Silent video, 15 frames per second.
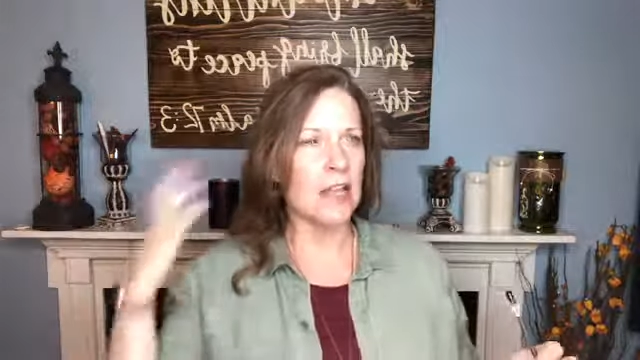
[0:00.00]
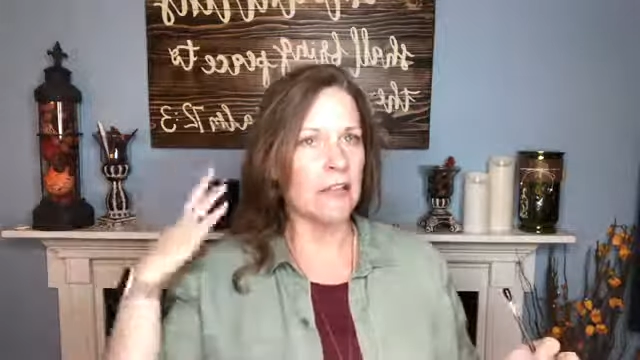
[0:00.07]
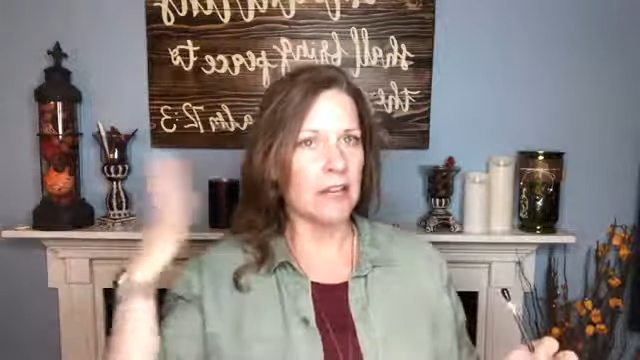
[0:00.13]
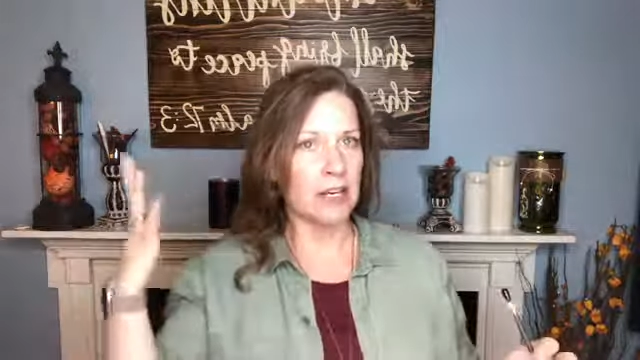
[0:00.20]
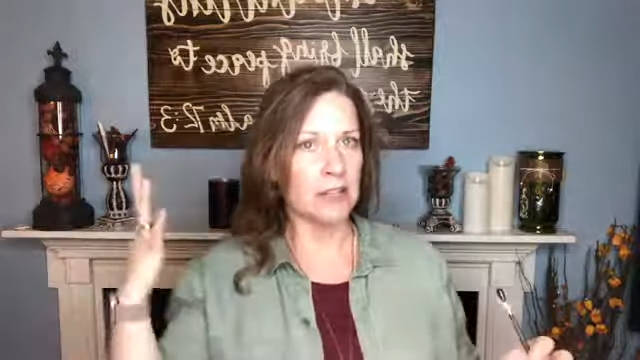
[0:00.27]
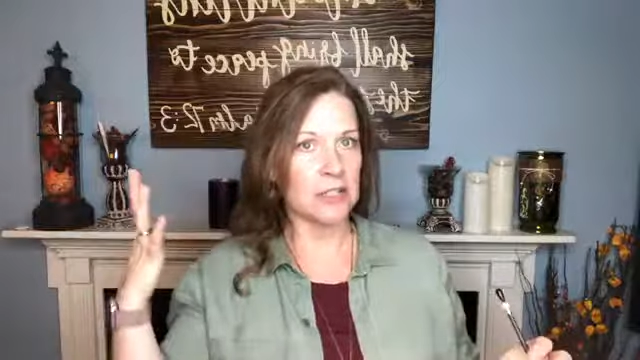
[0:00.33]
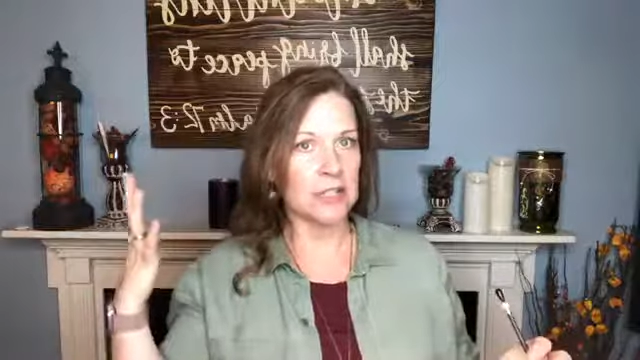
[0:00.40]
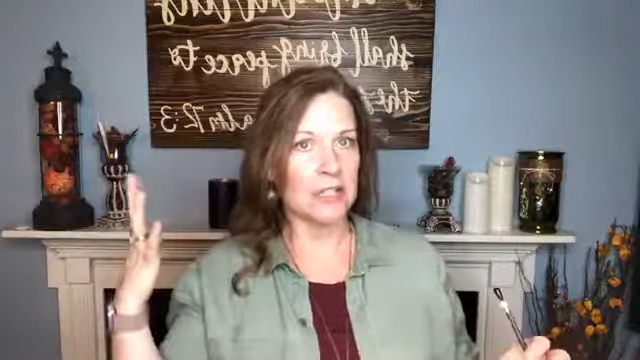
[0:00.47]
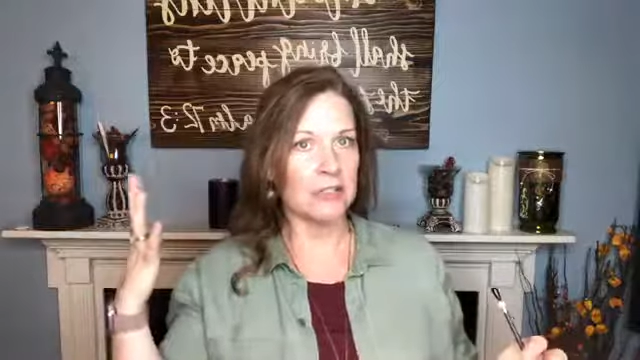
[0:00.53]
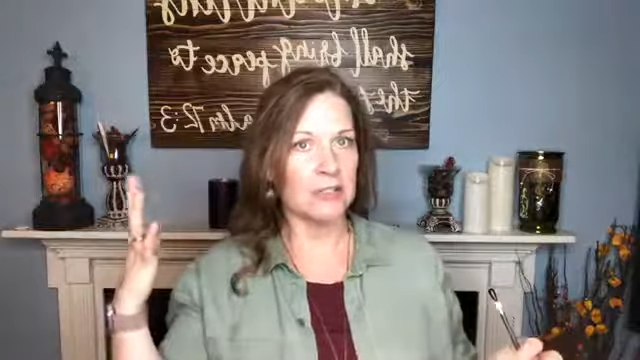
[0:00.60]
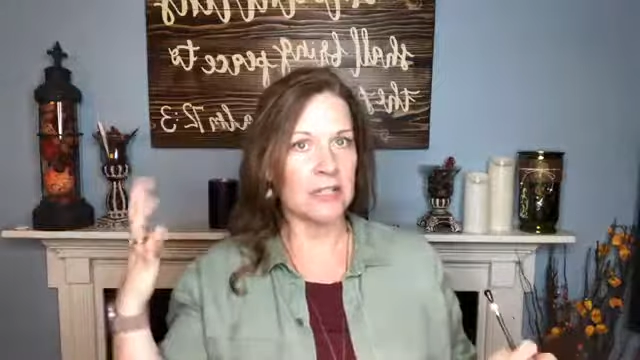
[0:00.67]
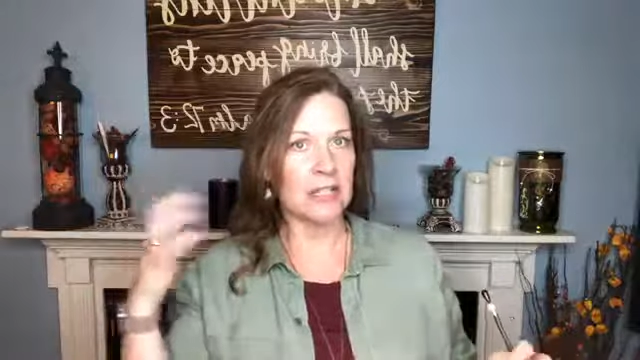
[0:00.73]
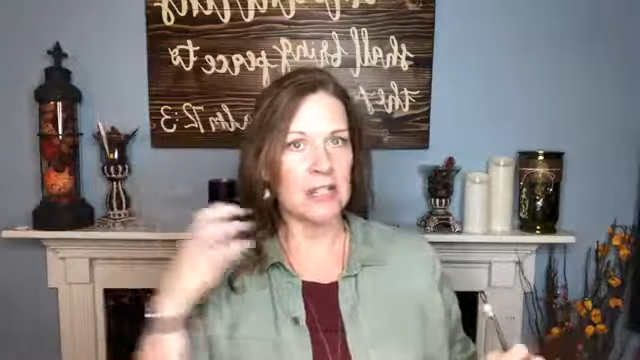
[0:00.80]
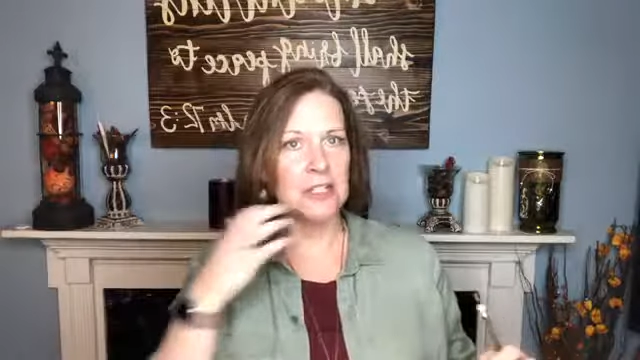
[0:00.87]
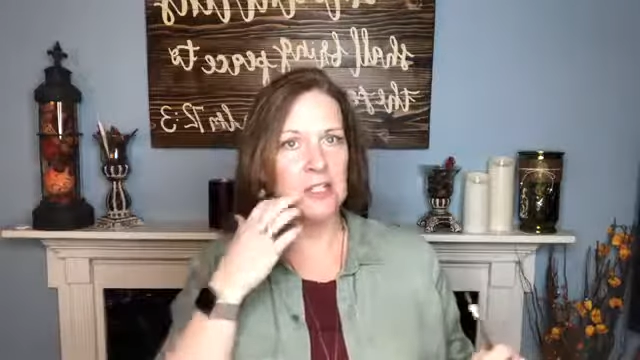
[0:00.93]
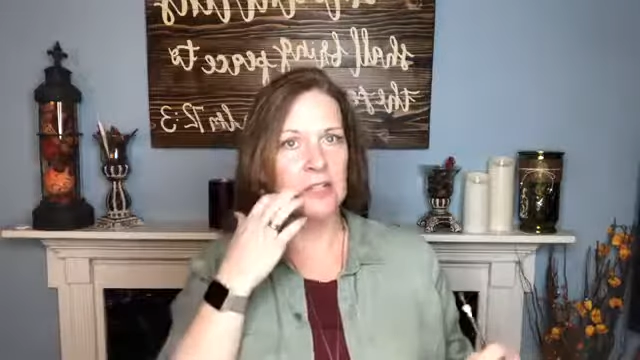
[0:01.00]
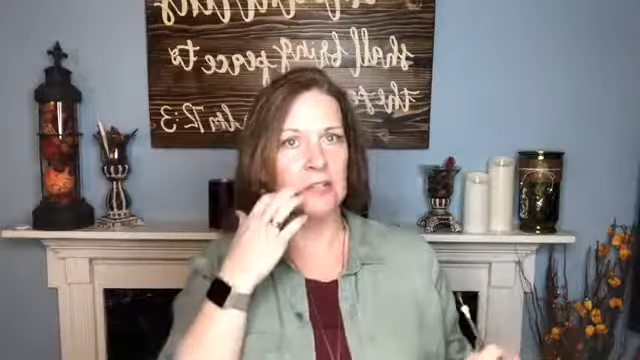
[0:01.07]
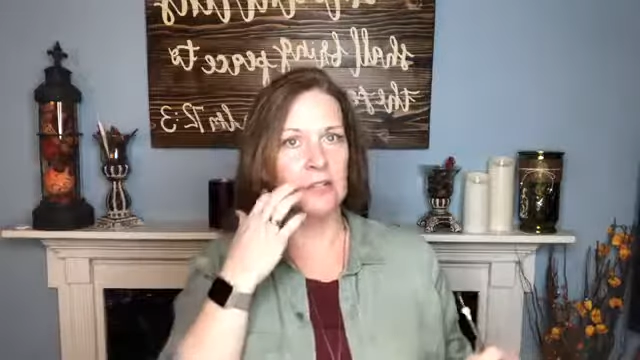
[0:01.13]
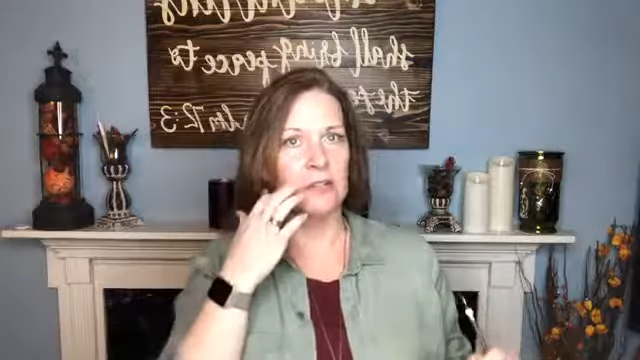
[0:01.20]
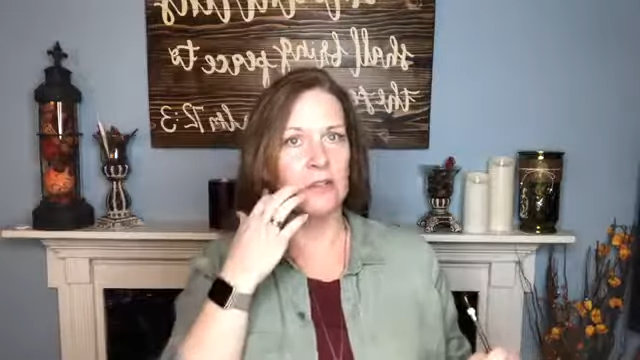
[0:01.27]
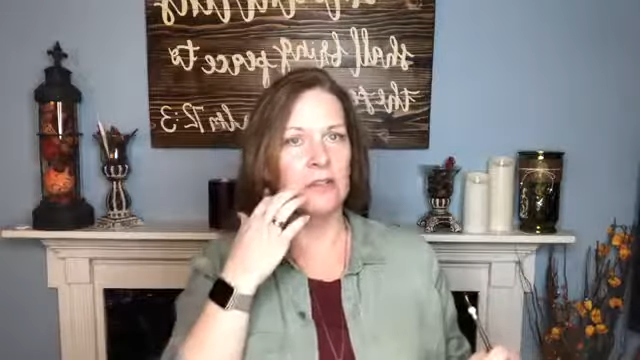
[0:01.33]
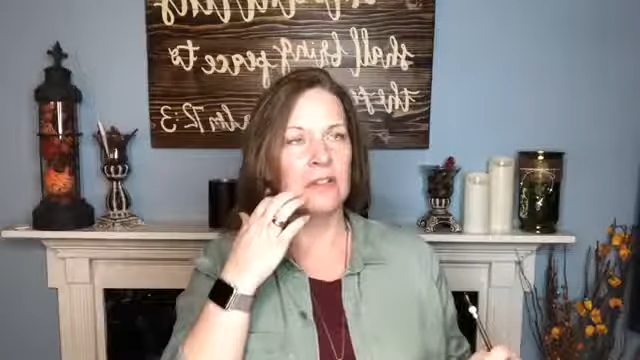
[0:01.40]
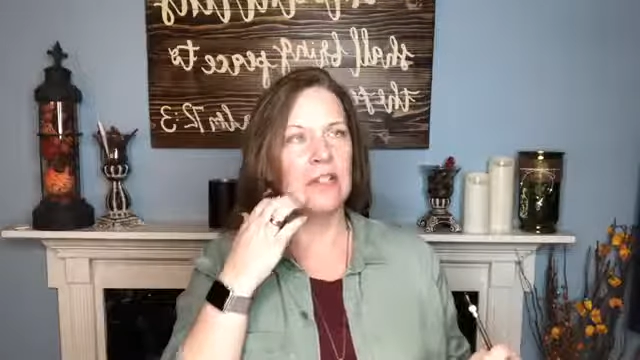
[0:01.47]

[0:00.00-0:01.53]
the hairstyles that I do,